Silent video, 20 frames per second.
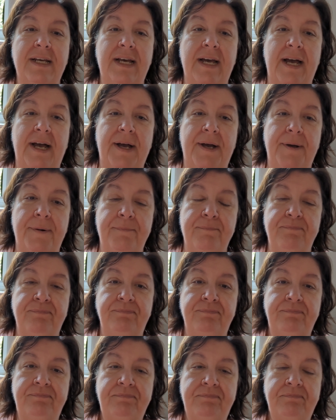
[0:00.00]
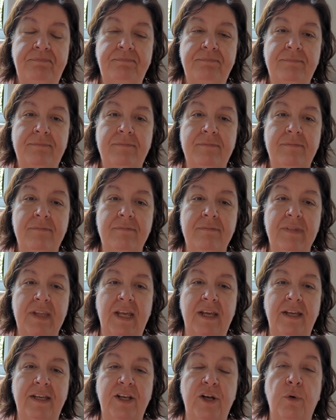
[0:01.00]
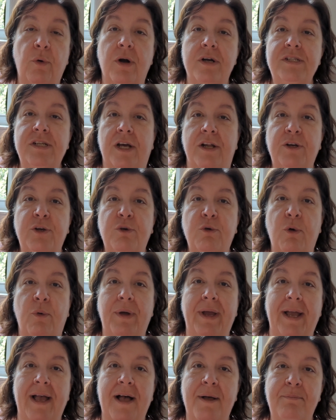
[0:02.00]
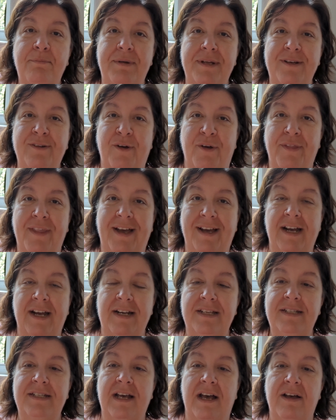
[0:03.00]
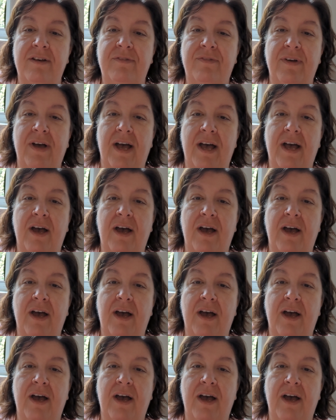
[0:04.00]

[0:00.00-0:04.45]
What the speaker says: our daughter growing up and all that kind of stuff.